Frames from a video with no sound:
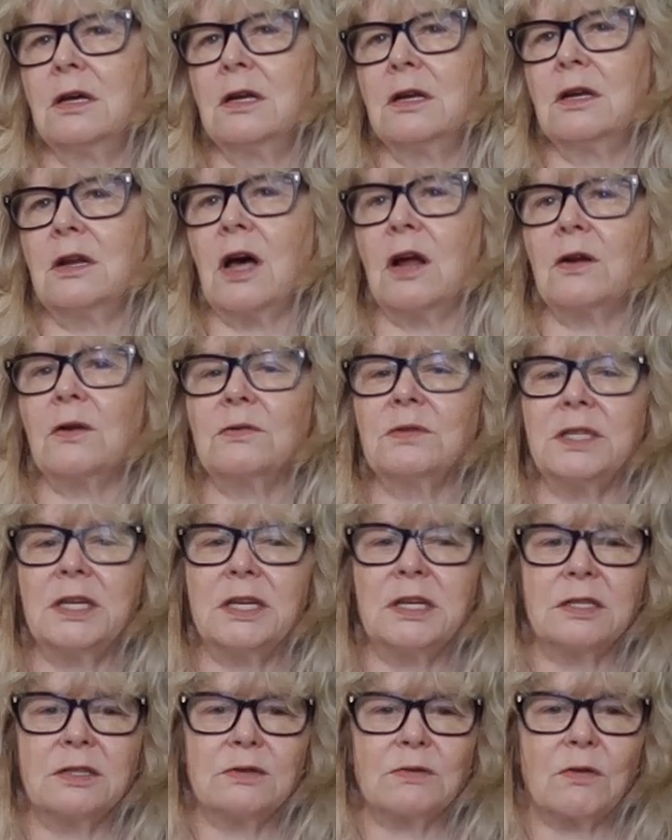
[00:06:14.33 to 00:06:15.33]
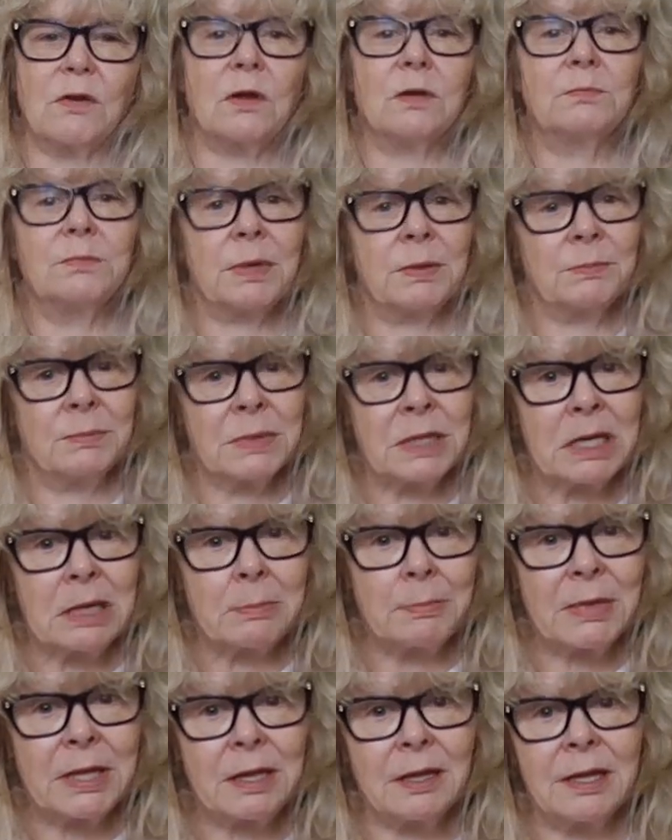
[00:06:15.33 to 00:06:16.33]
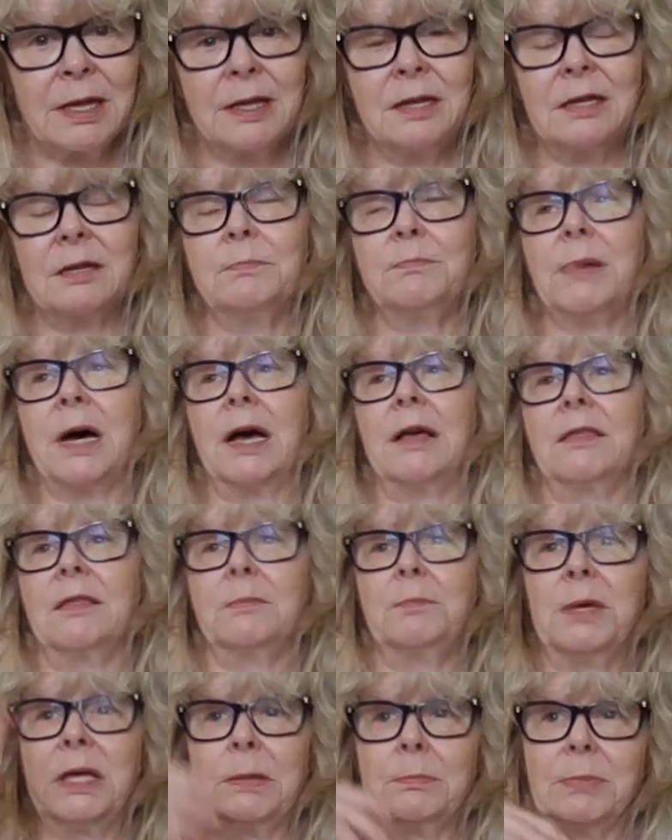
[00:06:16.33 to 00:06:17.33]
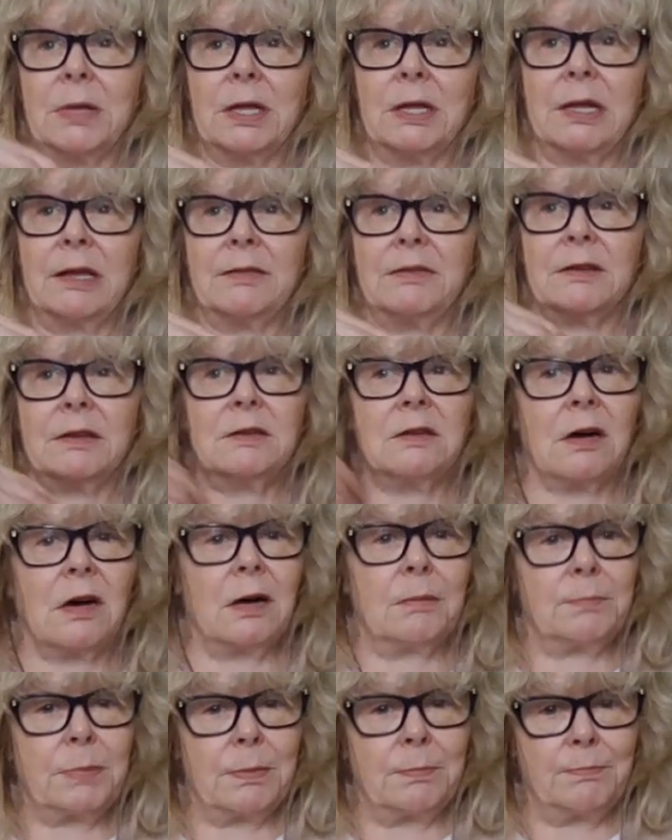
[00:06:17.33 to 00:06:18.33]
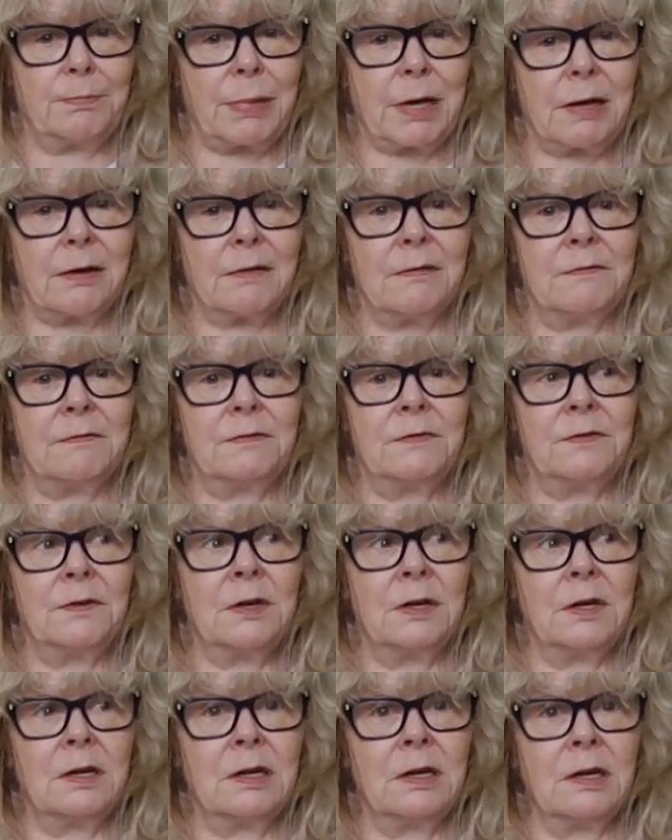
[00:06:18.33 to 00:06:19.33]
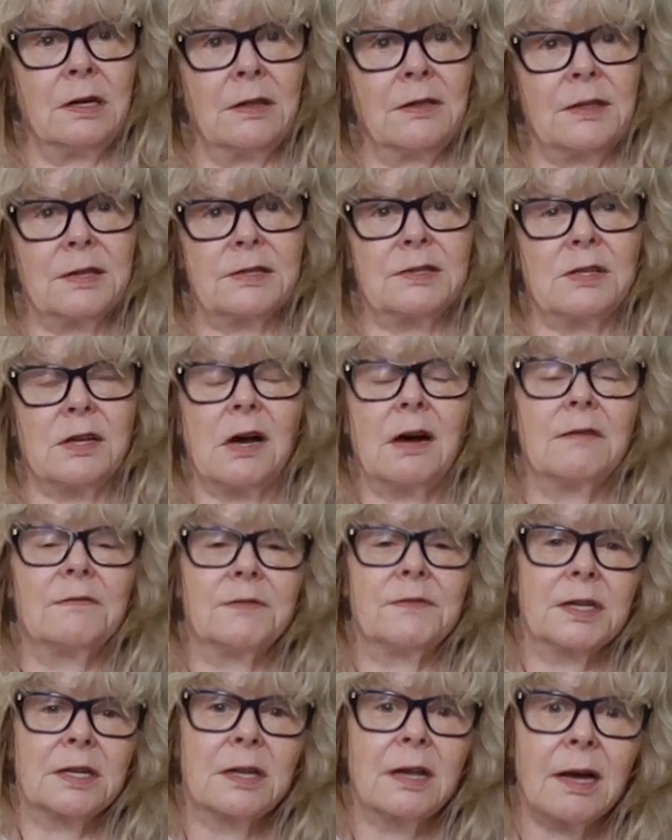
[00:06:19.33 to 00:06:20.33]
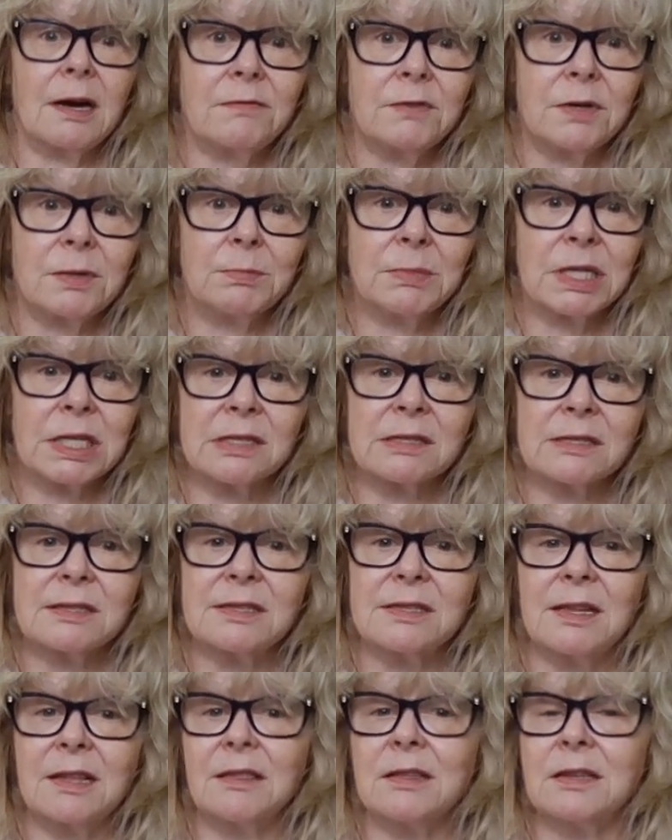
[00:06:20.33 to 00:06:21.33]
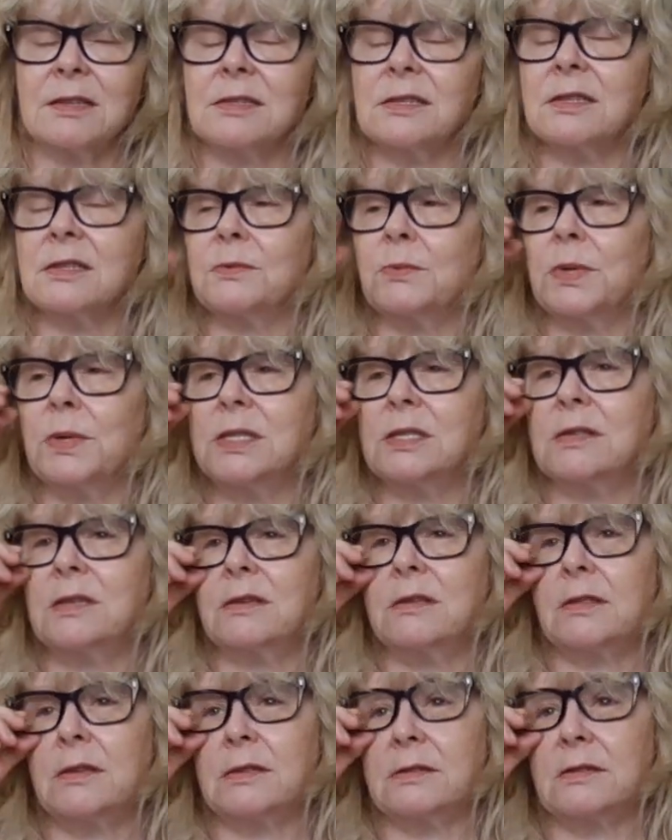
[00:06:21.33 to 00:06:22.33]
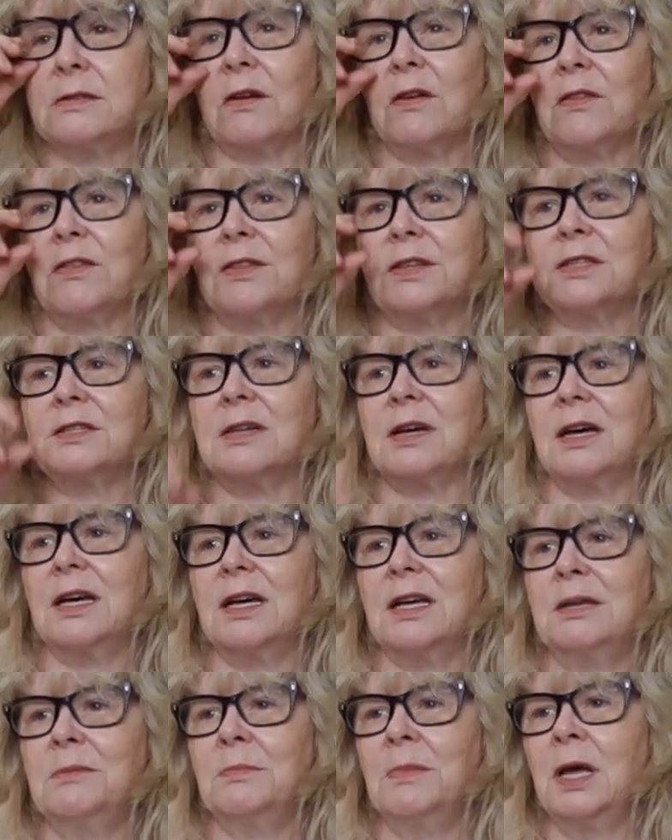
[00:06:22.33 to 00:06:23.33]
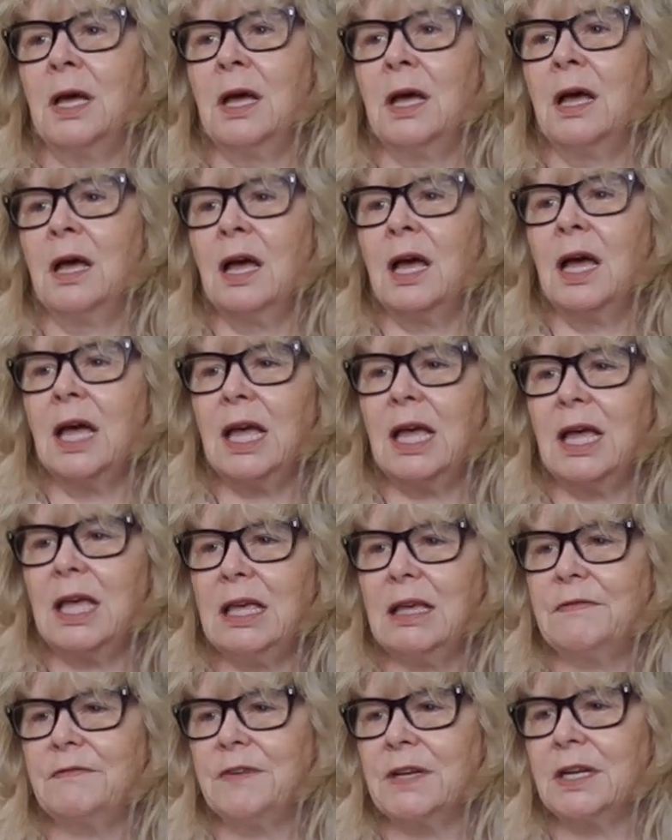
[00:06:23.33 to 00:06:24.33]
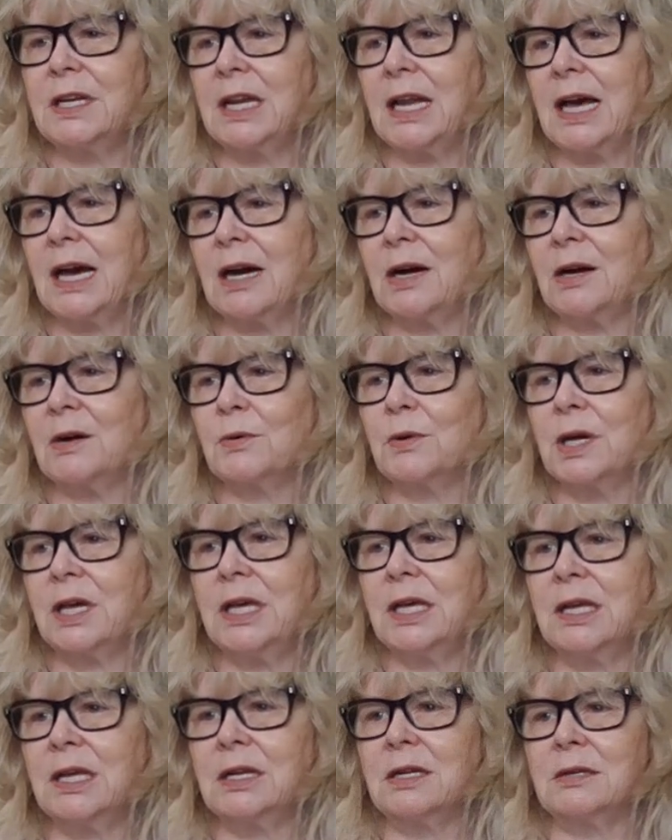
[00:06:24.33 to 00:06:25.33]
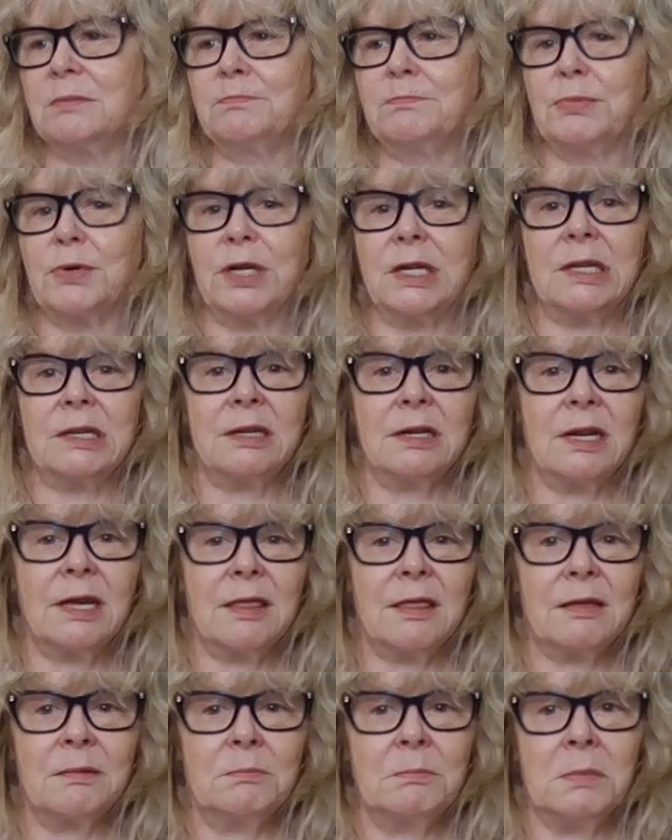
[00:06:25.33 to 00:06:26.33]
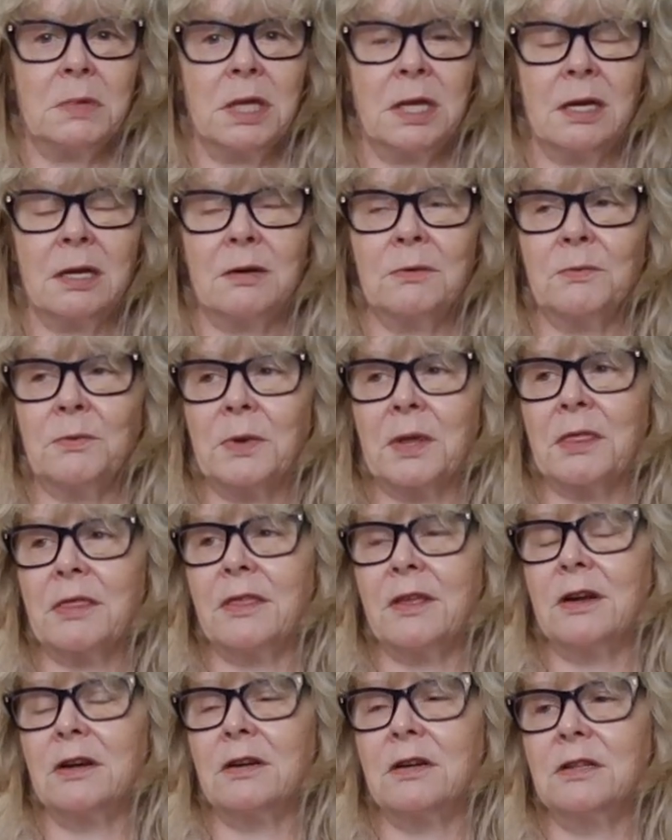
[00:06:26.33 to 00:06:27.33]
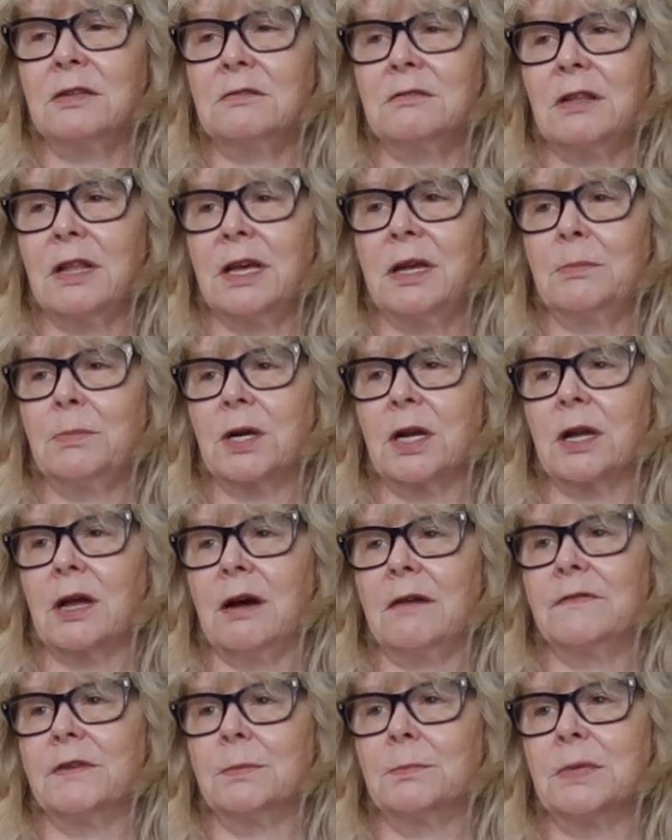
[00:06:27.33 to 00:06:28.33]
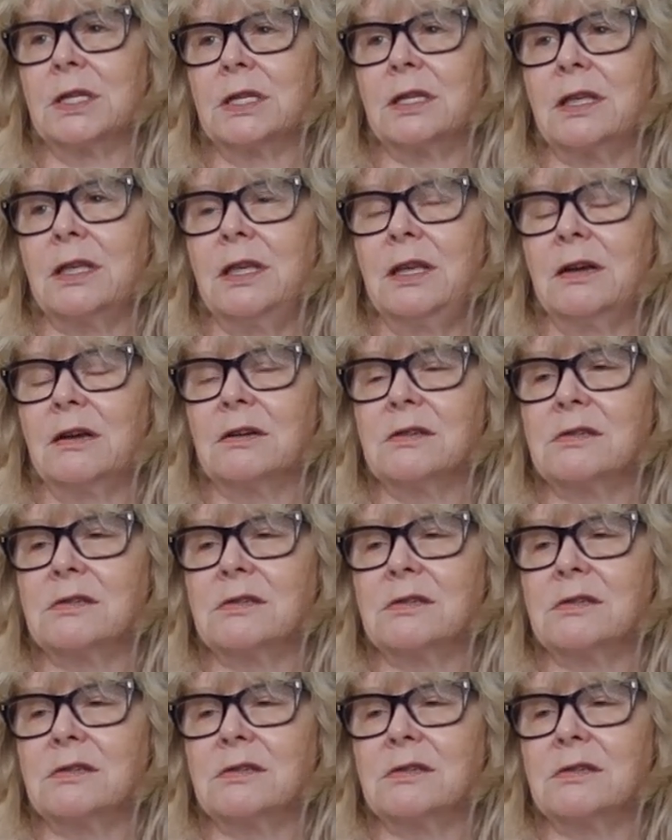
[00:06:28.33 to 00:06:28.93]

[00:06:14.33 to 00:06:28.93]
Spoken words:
not only controlled but manipulated by the people at the top above the sovereign governments. And we see this all the time, even now in Britain at the minute with their new Labour government, Keir